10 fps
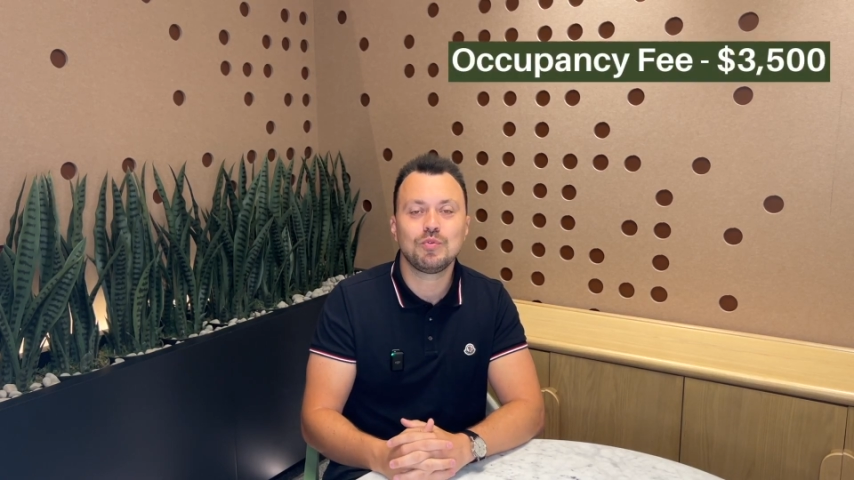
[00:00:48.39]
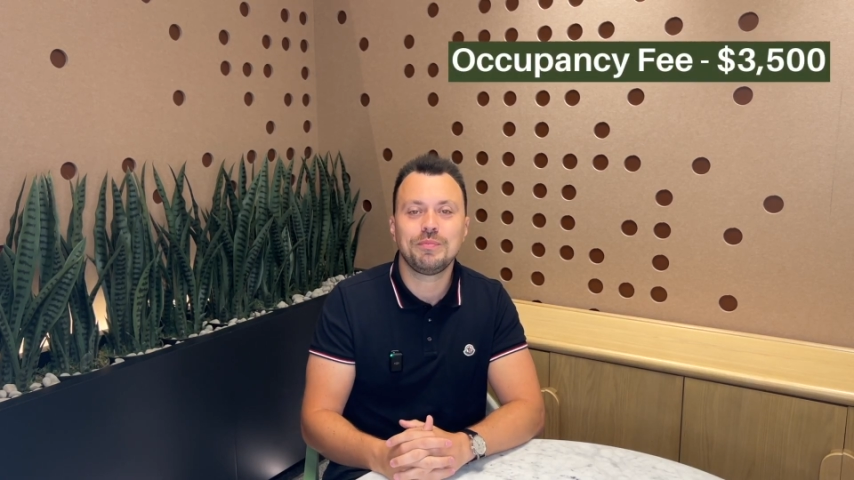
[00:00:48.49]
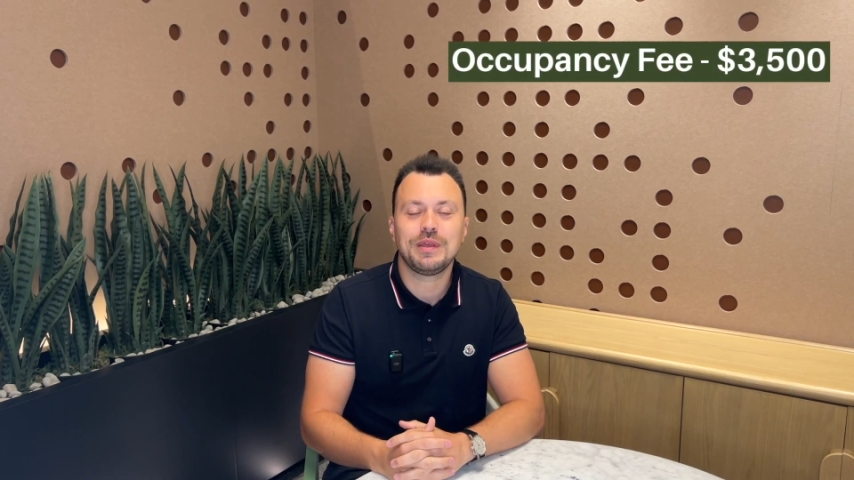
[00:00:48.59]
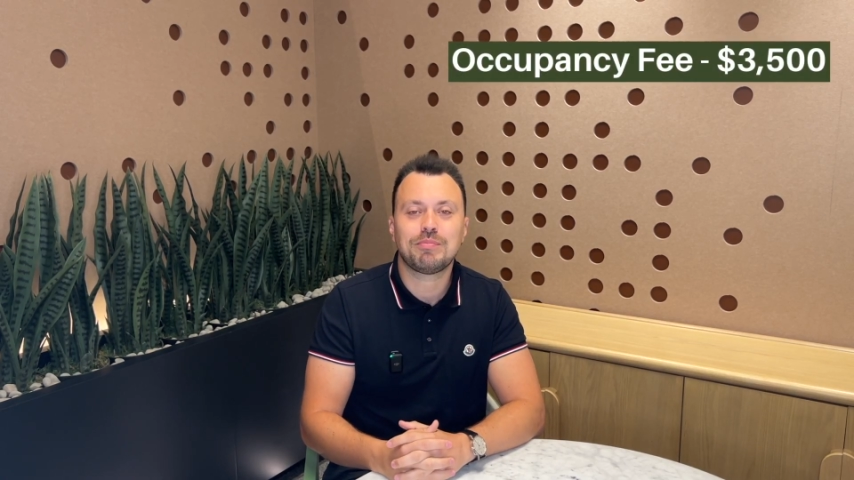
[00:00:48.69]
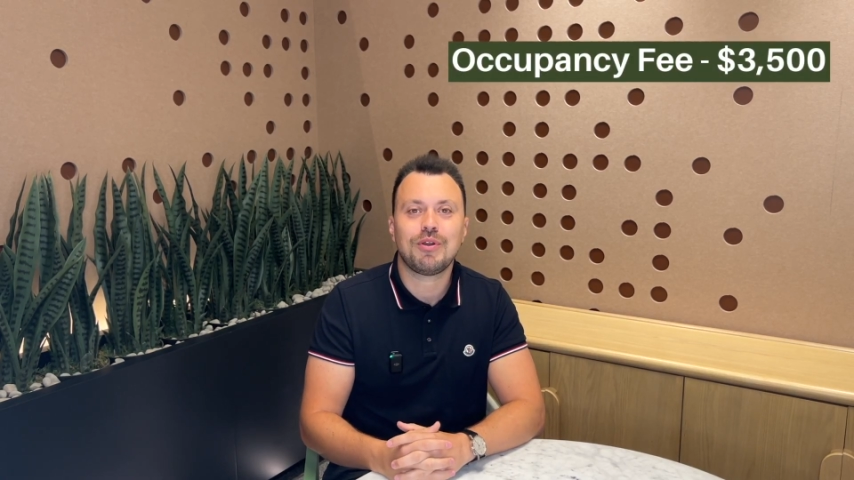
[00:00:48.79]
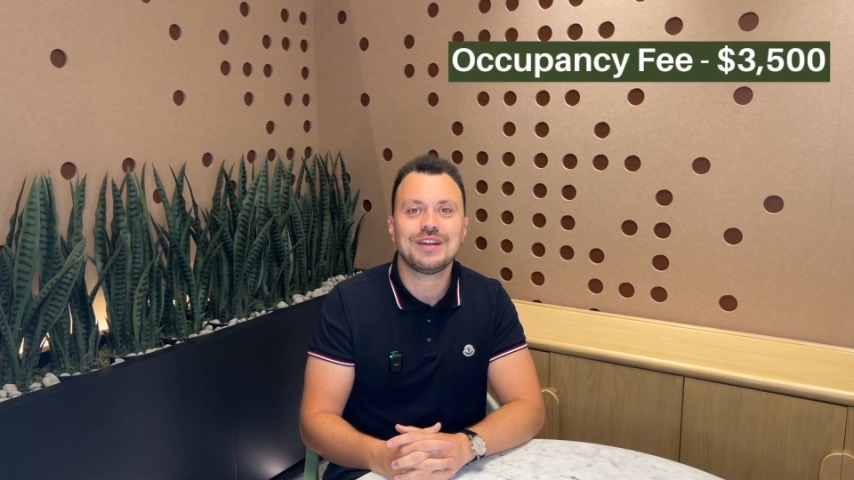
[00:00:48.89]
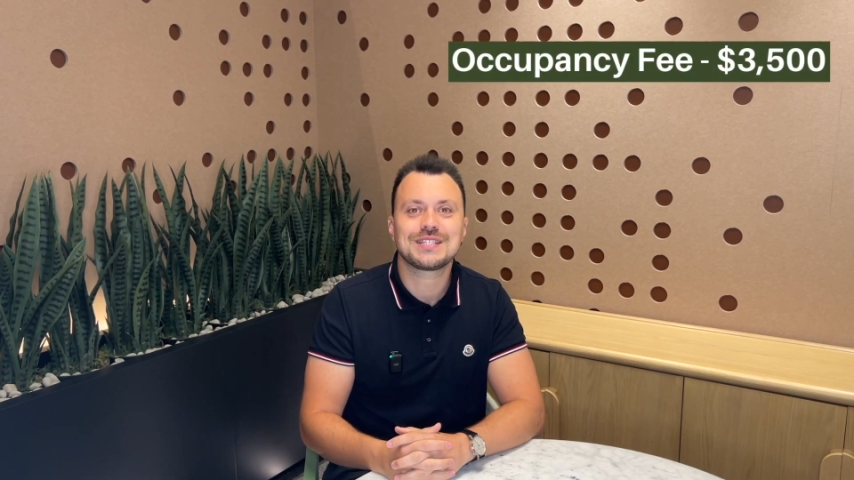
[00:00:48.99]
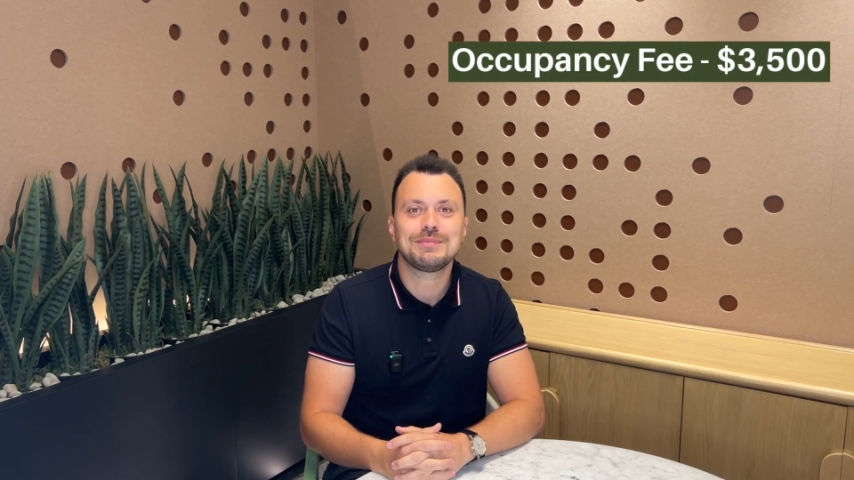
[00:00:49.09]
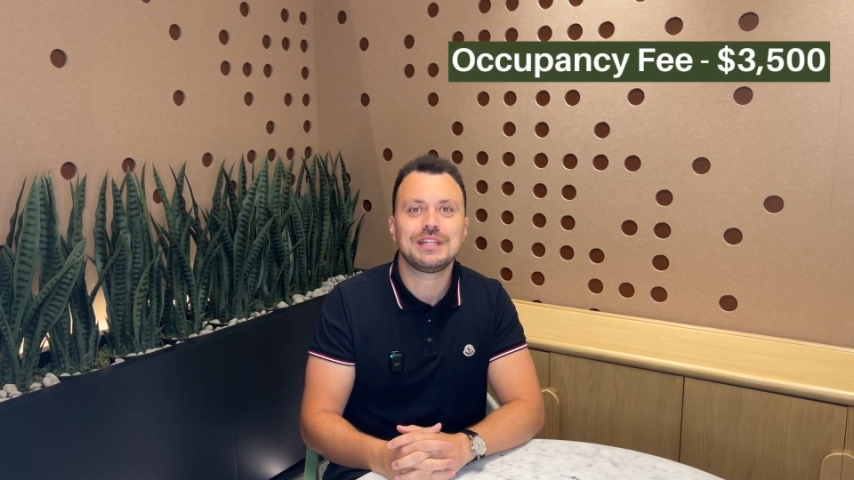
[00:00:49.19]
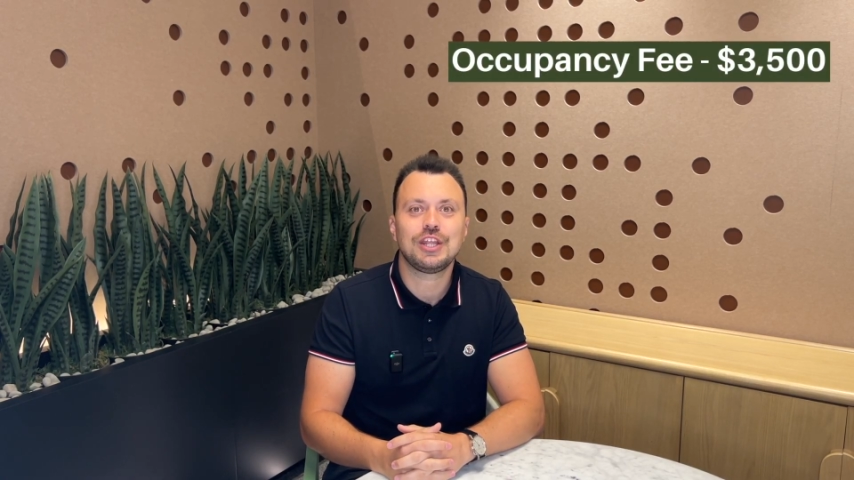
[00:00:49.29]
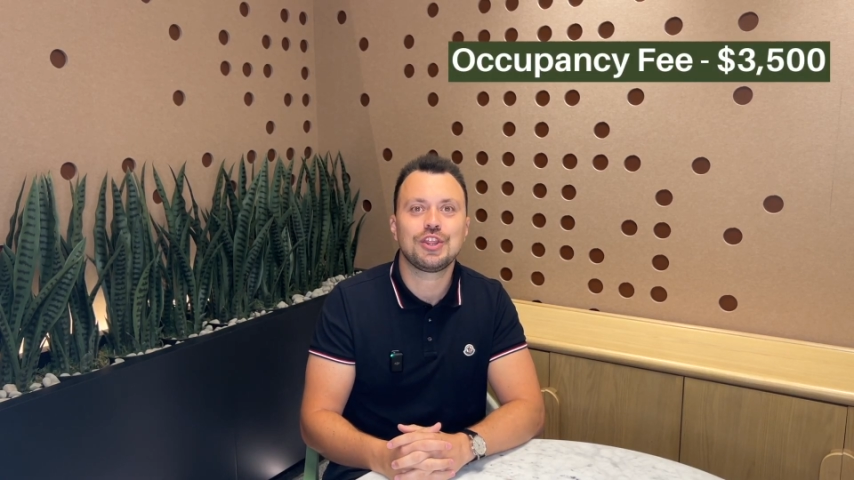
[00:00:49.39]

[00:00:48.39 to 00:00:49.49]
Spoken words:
will be approximately